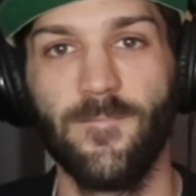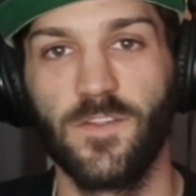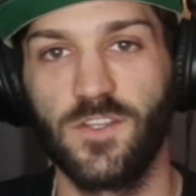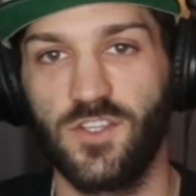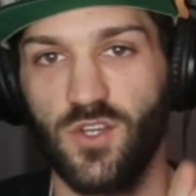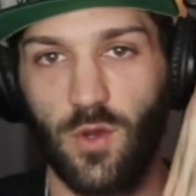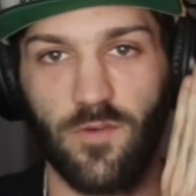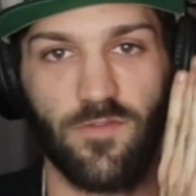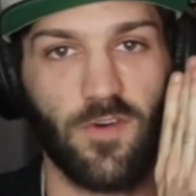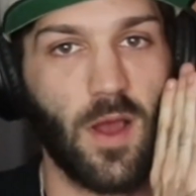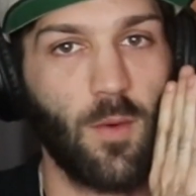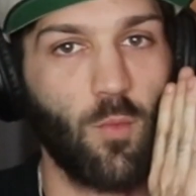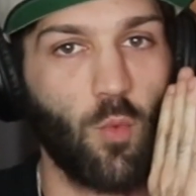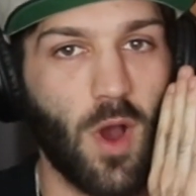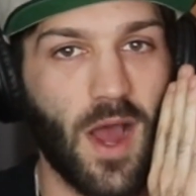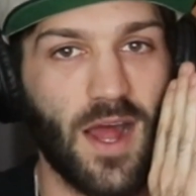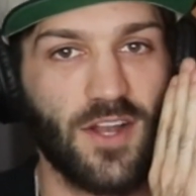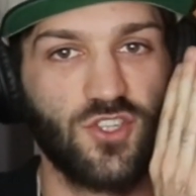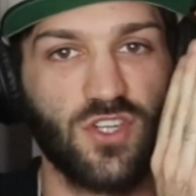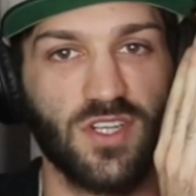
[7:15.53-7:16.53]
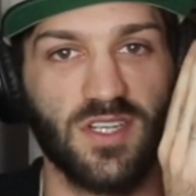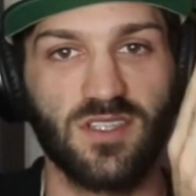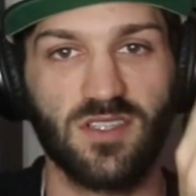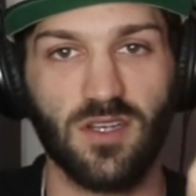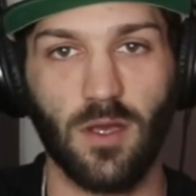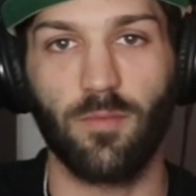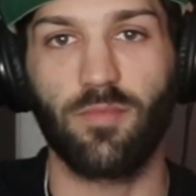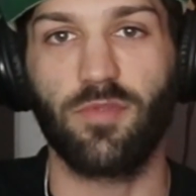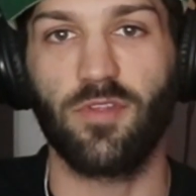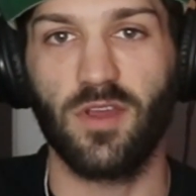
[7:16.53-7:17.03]
So if I'm watching
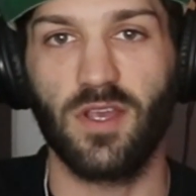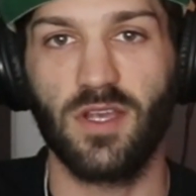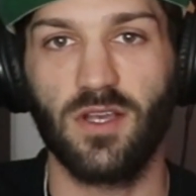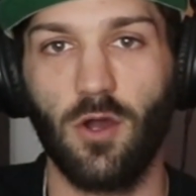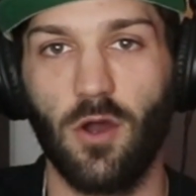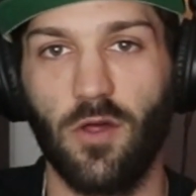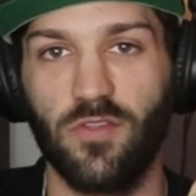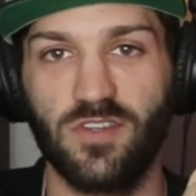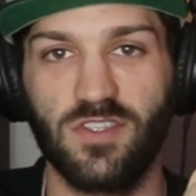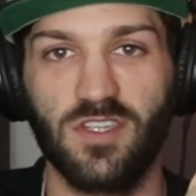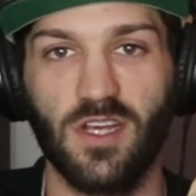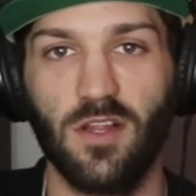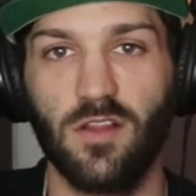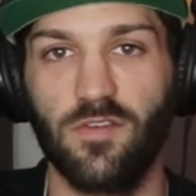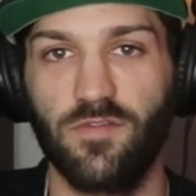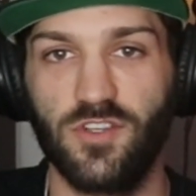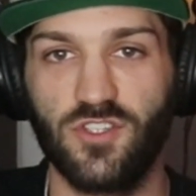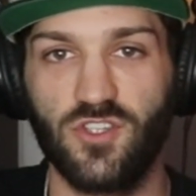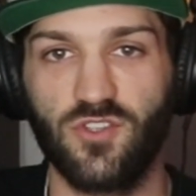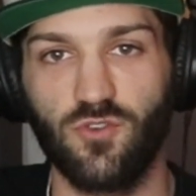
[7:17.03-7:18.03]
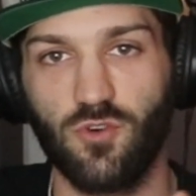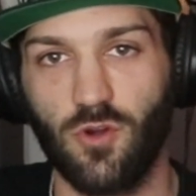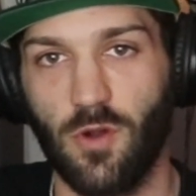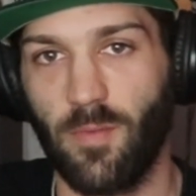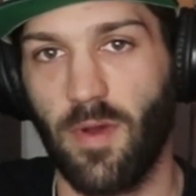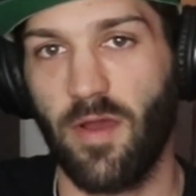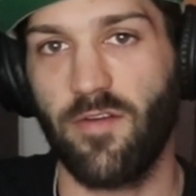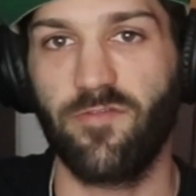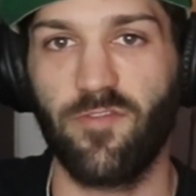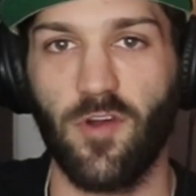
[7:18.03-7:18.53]
something on the television or
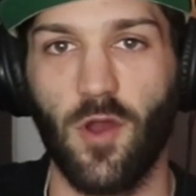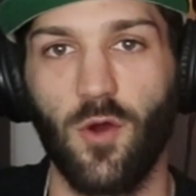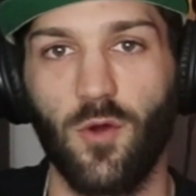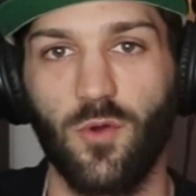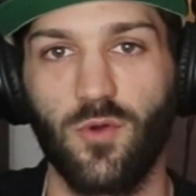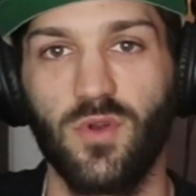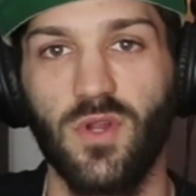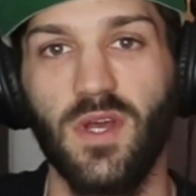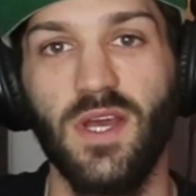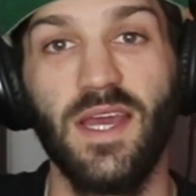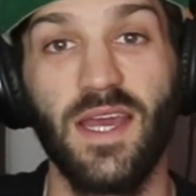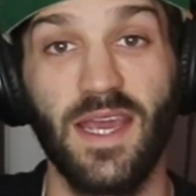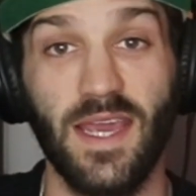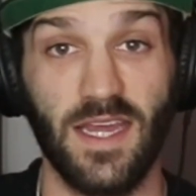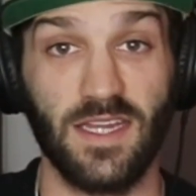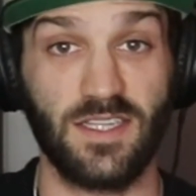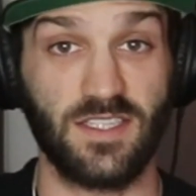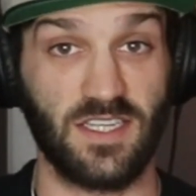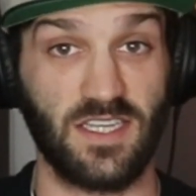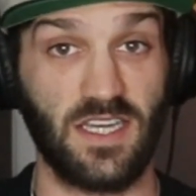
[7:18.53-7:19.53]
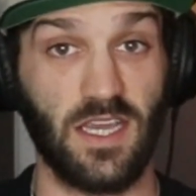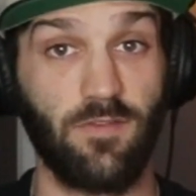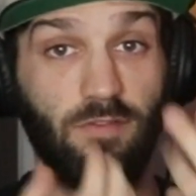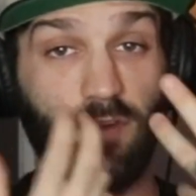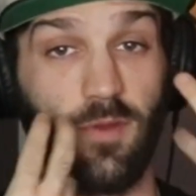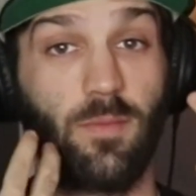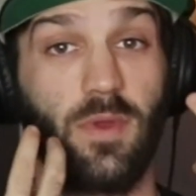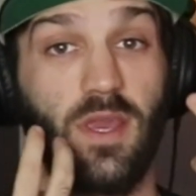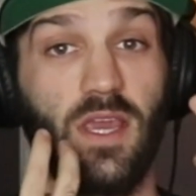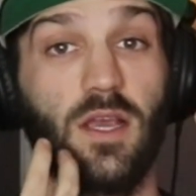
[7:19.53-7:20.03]
on my phone, it's
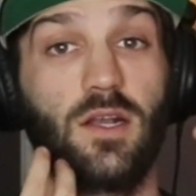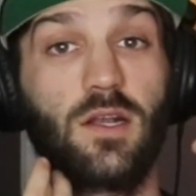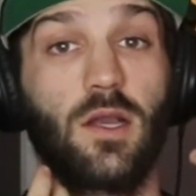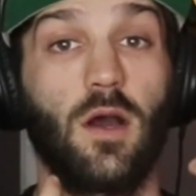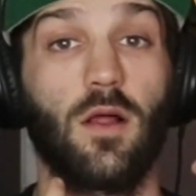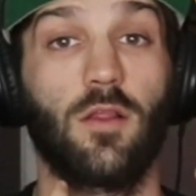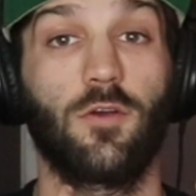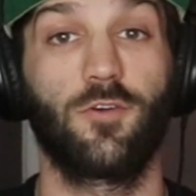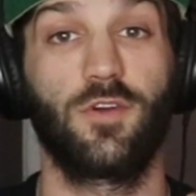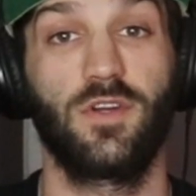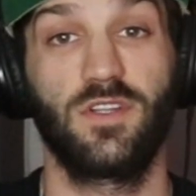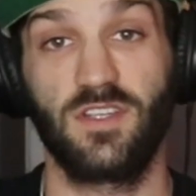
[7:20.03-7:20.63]
giving me a color.